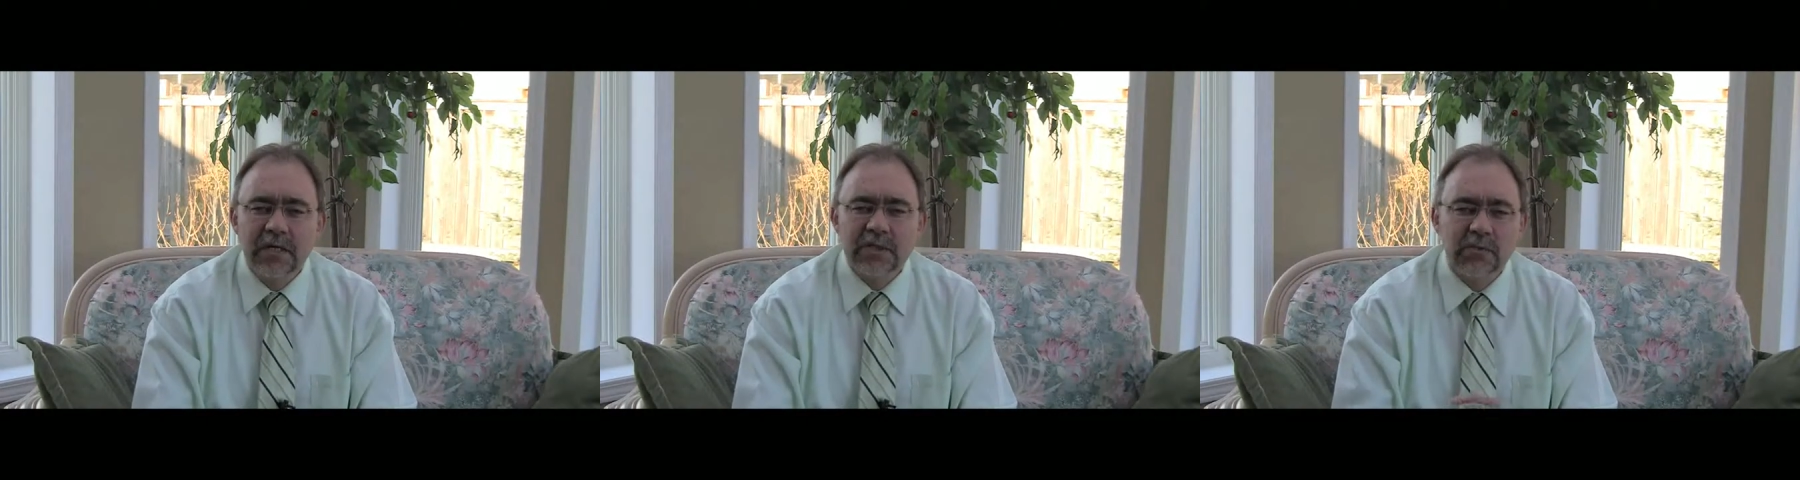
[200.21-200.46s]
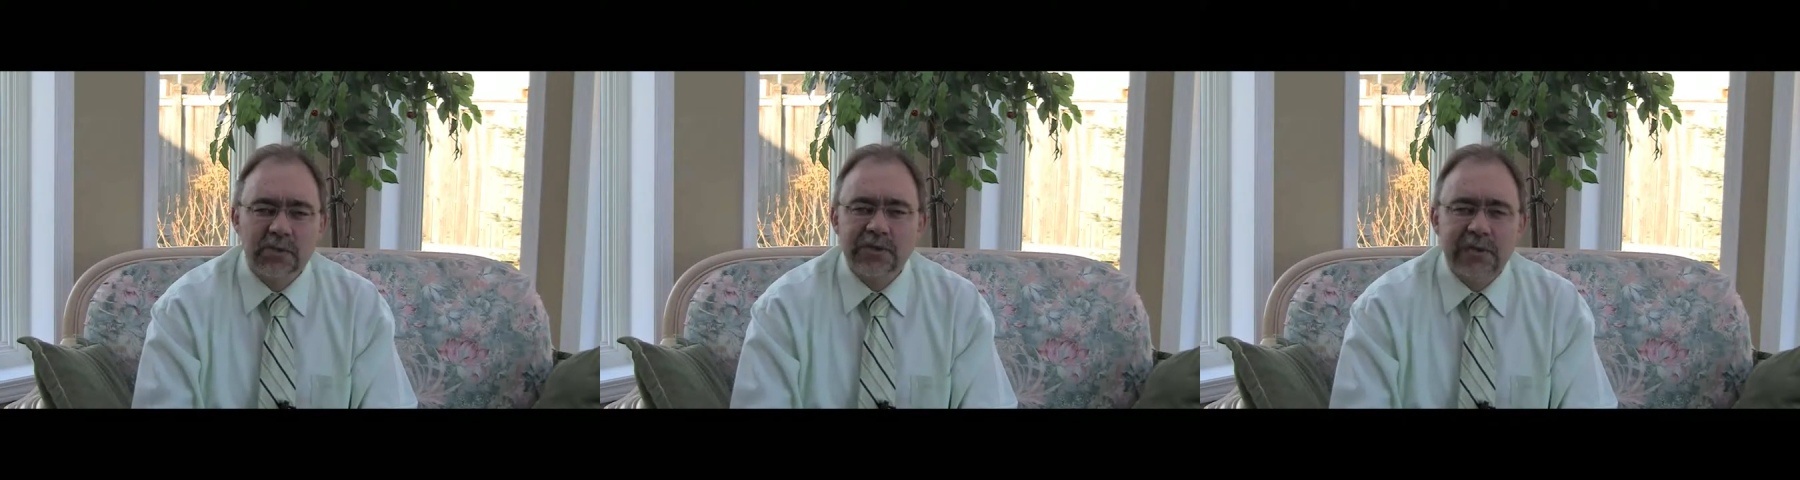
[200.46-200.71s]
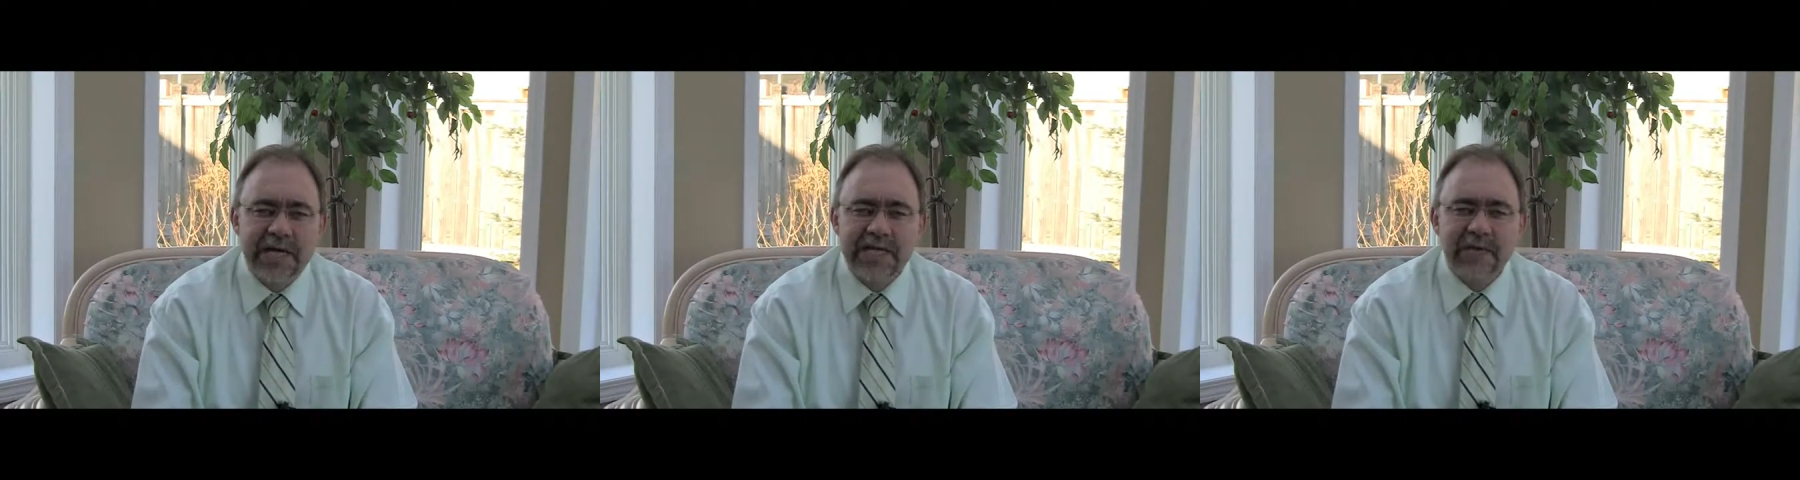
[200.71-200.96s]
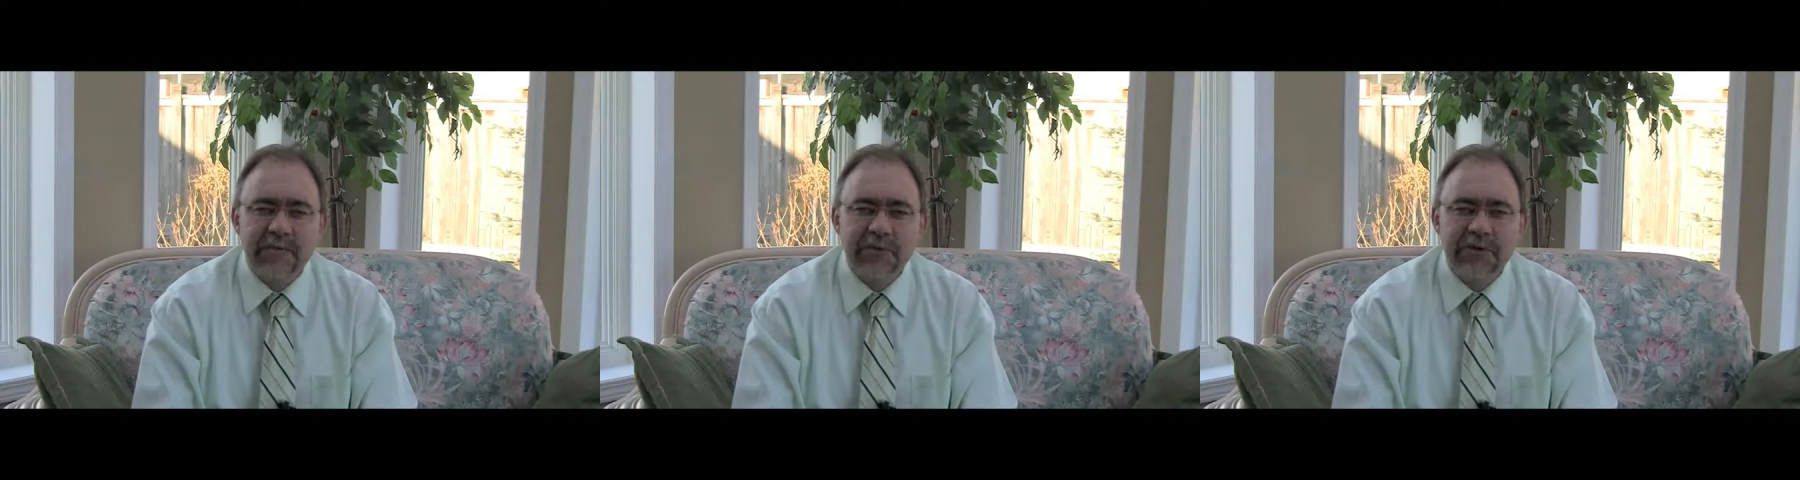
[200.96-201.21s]
So what you end
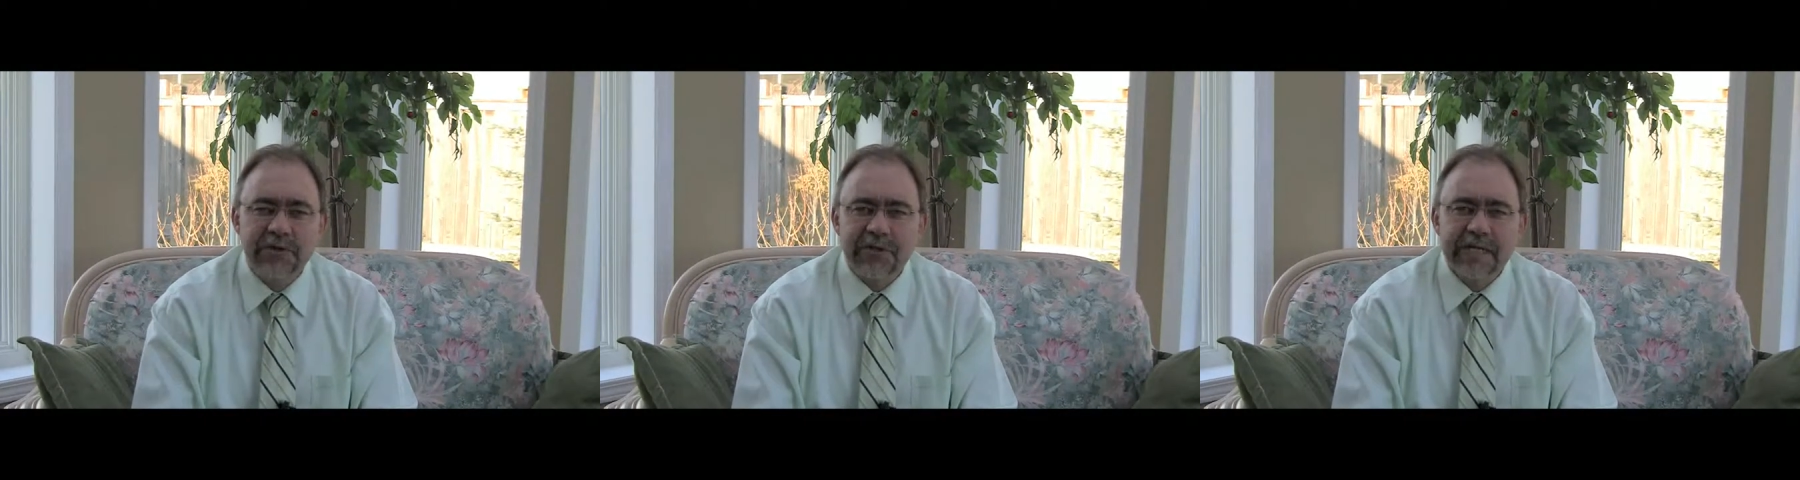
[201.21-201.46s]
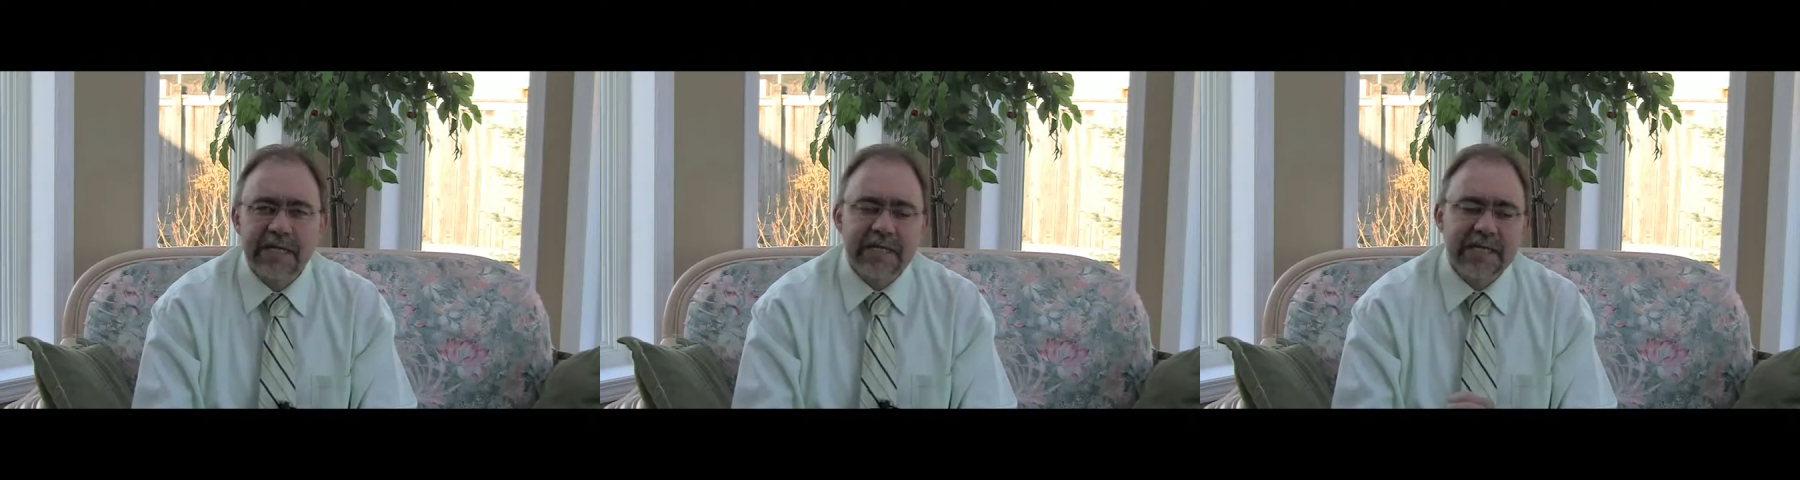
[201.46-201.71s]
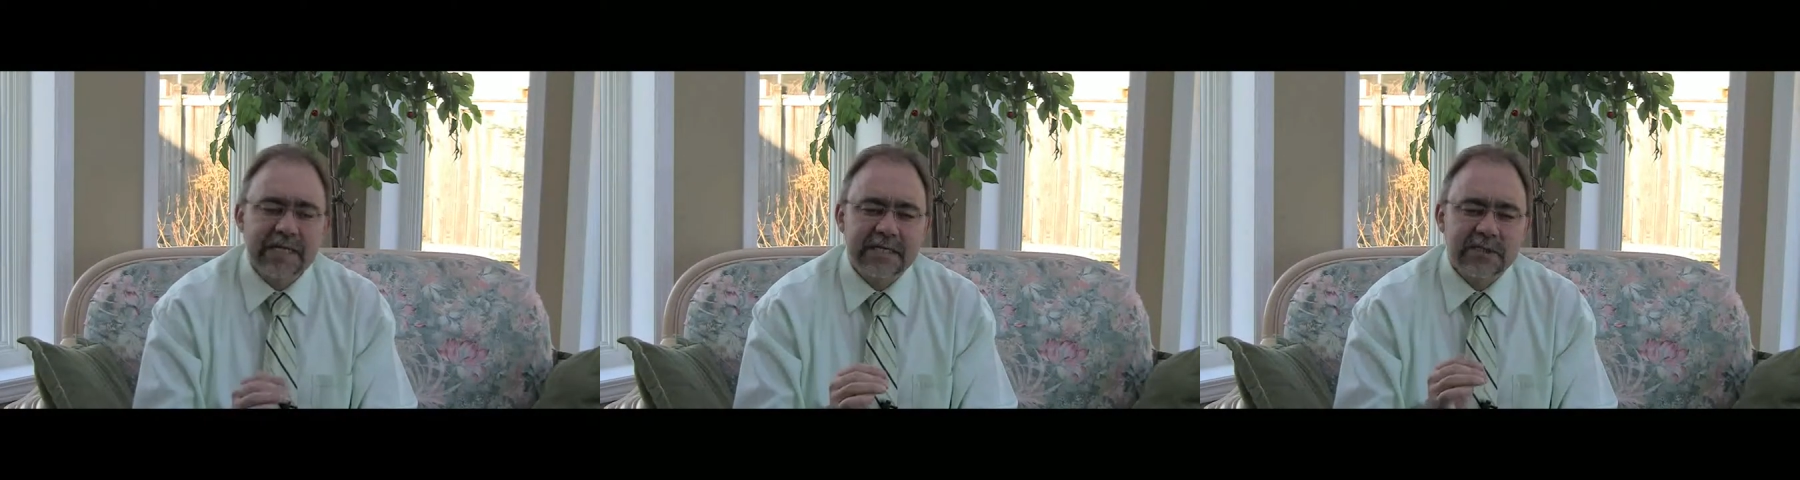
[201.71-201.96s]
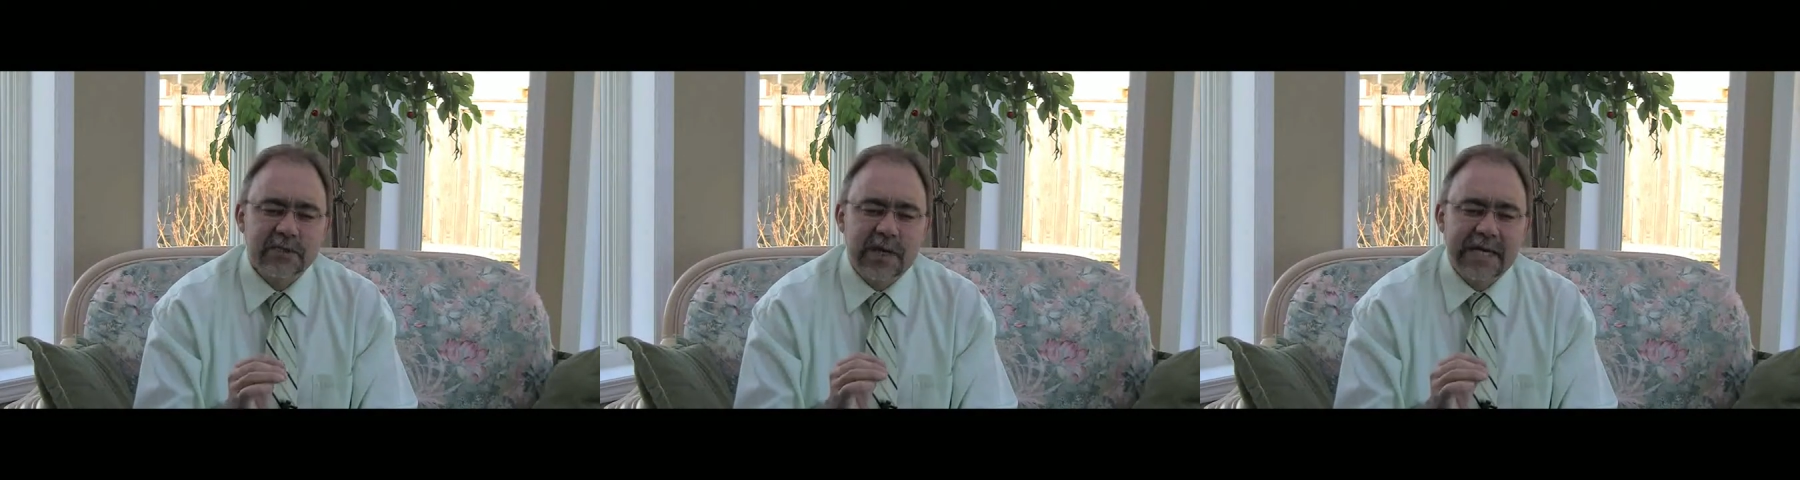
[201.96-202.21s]
up with
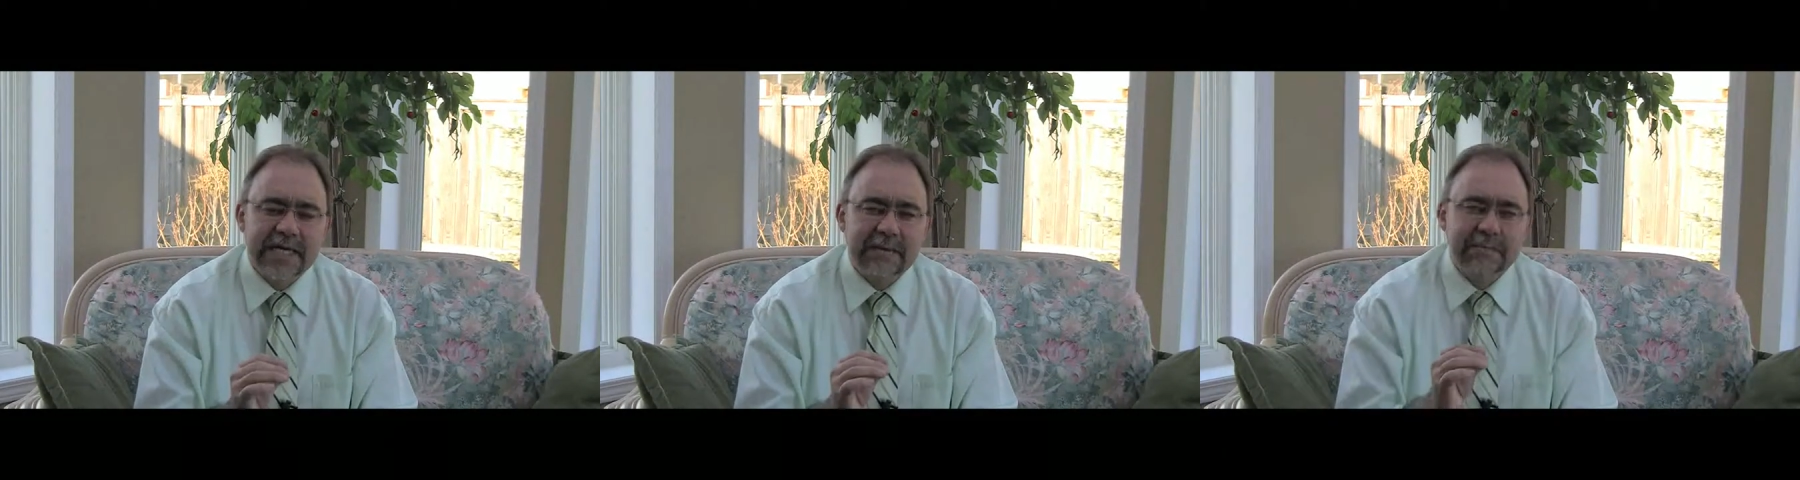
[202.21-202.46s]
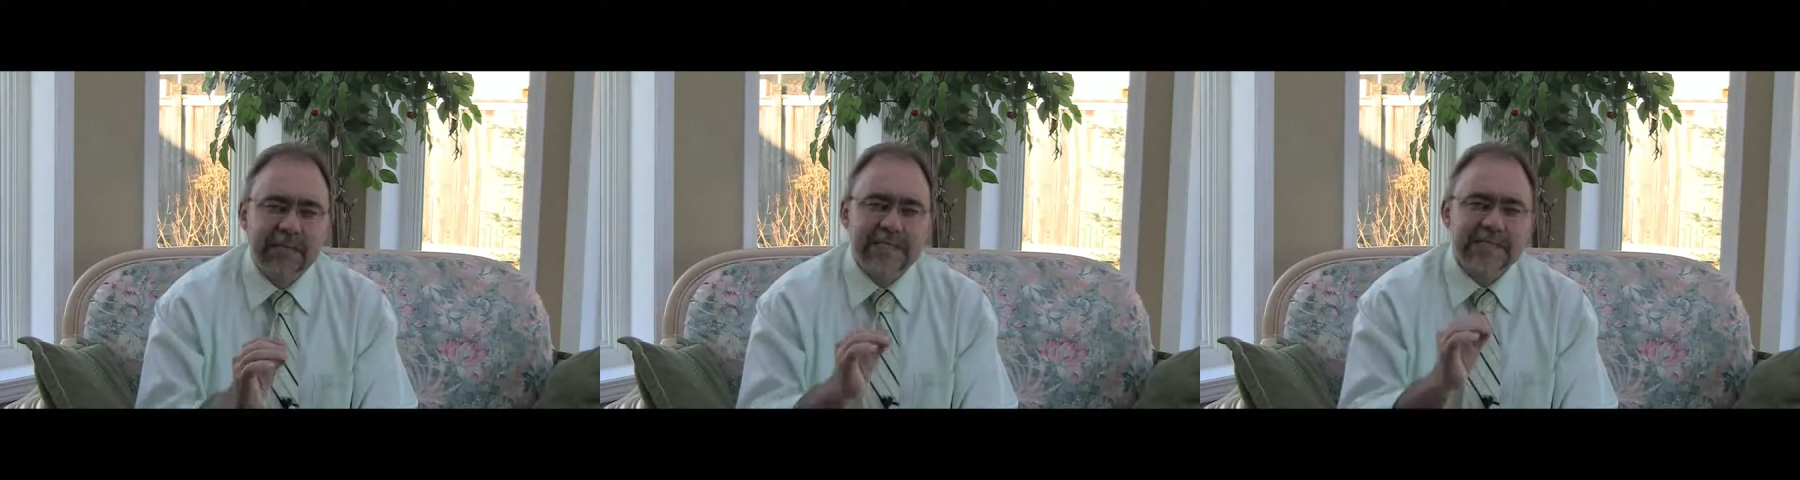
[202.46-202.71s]
is you end up